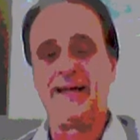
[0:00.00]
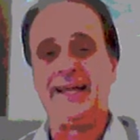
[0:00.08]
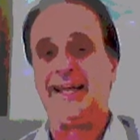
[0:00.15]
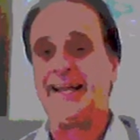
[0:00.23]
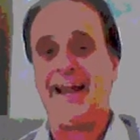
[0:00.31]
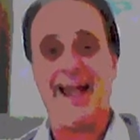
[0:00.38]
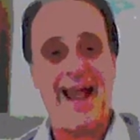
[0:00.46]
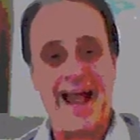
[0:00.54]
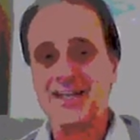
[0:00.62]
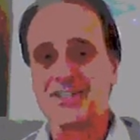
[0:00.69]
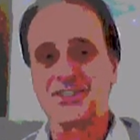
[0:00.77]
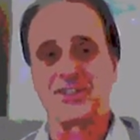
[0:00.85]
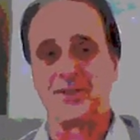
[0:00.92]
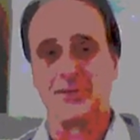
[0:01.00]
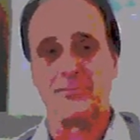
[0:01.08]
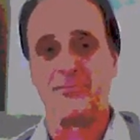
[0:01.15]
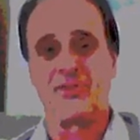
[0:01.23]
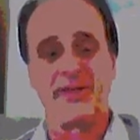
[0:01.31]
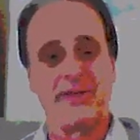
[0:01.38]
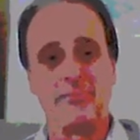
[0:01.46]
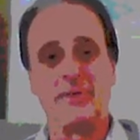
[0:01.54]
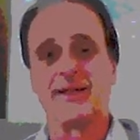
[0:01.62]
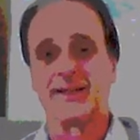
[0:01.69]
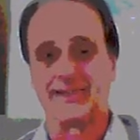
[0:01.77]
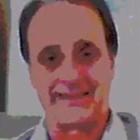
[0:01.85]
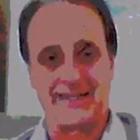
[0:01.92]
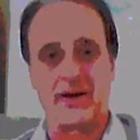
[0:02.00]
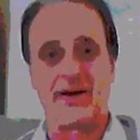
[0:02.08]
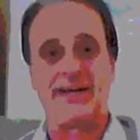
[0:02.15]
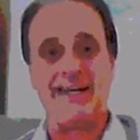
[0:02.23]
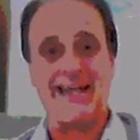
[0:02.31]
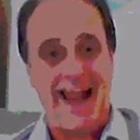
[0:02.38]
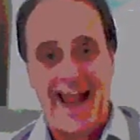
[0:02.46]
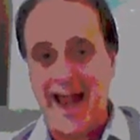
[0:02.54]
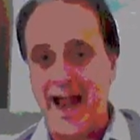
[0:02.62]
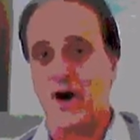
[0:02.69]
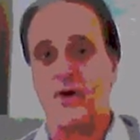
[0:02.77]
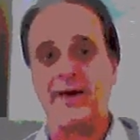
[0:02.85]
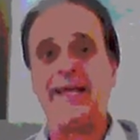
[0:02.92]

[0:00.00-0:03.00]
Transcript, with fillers: It has the military now